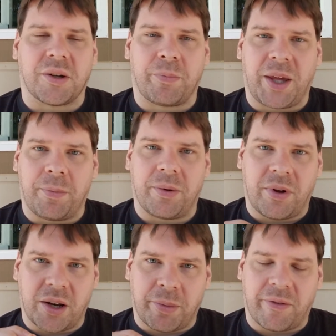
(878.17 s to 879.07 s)
so
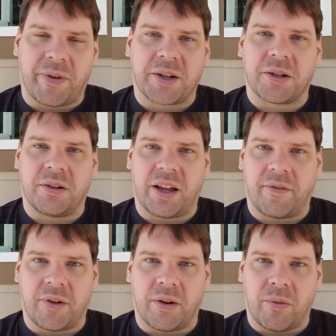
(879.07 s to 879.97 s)
people on a professional
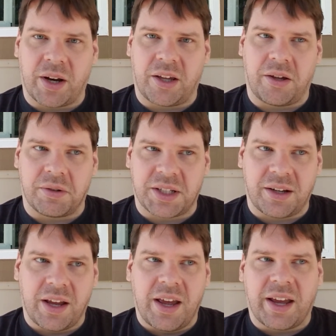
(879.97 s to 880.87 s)
level that want to use it